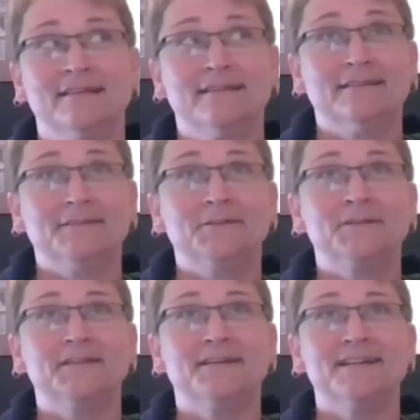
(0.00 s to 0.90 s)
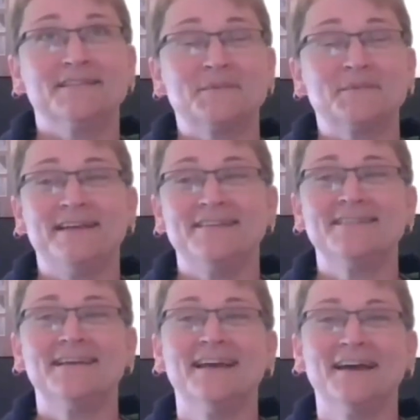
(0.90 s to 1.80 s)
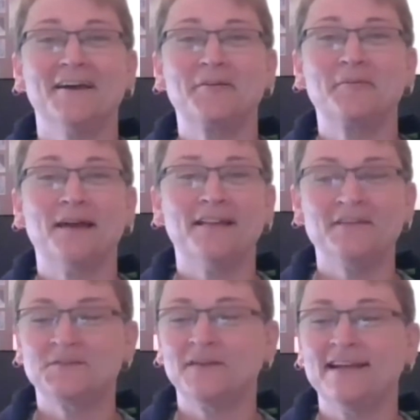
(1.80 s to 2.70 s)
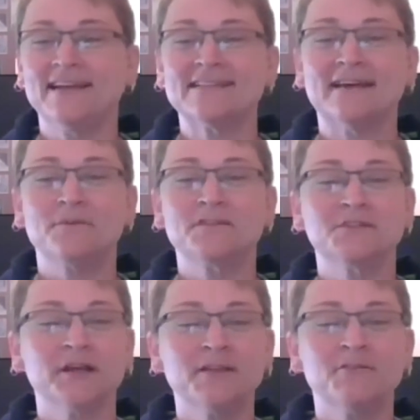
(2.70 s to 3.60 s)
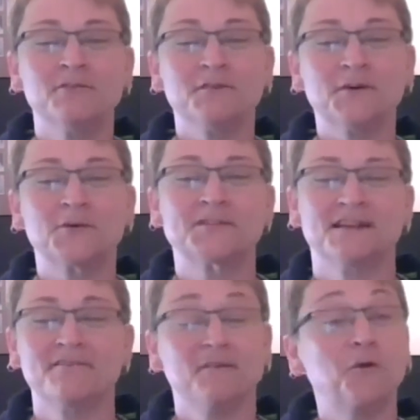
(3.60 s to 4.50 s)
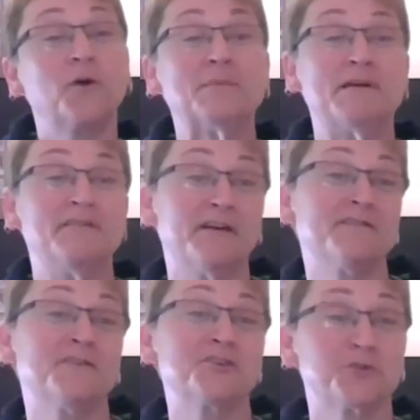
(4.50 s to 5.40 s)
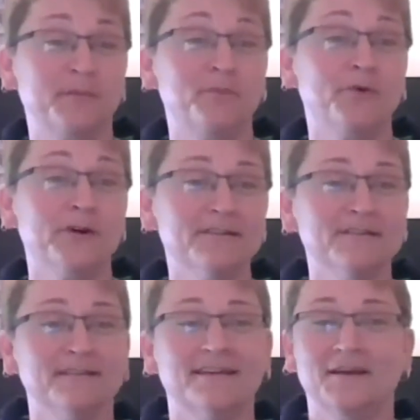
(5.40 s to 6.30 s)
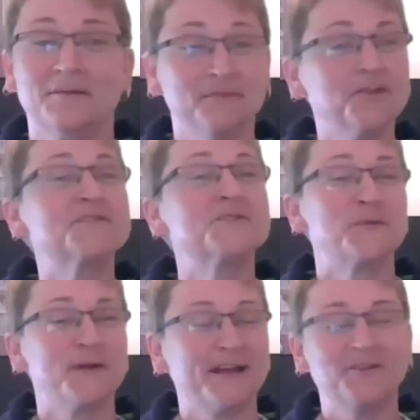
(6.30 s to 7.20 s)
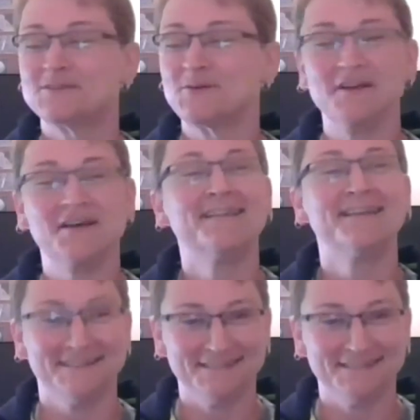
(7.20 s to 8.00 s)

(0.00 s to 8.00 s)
Oh, God, some days. It's funny because I was looking through photos and I found one of my very first shrimp oil. I looked so young then,